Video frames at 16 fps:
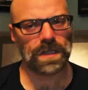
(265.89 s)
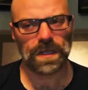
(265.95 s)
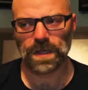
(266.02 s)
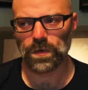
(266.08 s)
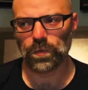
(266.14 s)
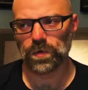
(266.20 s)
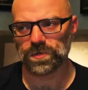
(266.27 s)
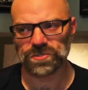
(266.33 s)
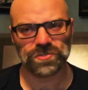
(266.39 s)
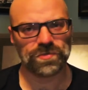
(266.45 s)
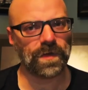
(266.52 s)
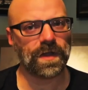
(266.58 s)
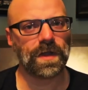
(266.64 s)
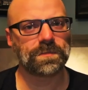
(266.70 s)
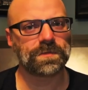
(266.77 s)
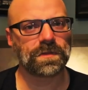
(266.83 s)
I can work
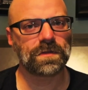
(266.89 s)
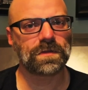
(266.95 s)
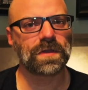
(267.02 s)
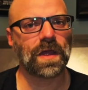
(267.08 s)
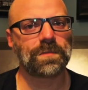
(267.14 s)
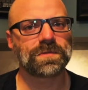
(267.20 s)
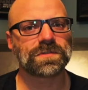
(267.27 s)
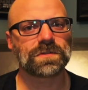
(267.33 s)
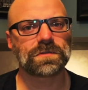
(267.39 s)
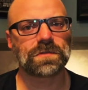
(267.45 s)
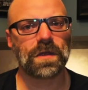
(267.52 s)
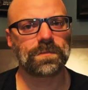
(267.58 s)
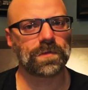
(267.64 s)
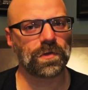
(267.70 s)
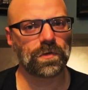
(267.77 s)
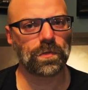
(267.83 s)
straight up to the time it's time
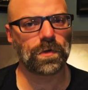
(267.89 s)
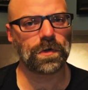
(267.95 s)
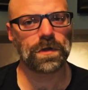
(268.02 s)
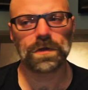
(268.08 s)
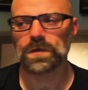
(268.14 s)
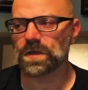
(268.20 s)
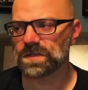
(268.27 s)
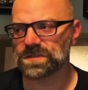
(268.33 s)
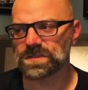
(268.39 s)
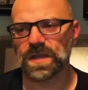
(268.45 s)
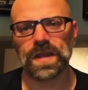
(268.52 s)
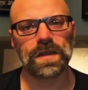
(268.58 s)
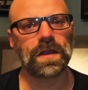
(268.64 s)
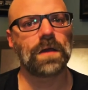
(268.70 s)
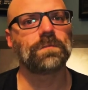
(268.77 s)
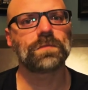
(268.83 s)
to go to work,
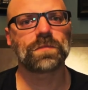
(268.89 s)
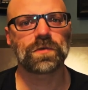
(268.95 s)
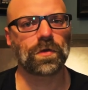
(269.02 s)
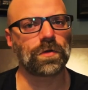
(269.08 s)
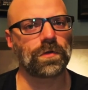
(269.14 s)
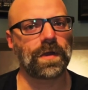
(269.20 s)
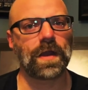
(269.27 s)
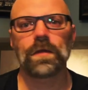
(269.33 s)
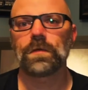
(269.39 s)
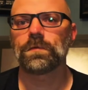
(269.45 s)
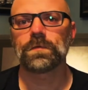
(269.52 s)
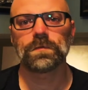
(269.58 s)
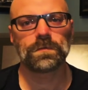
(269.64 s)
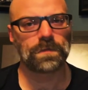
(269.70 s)
stand up, turn around,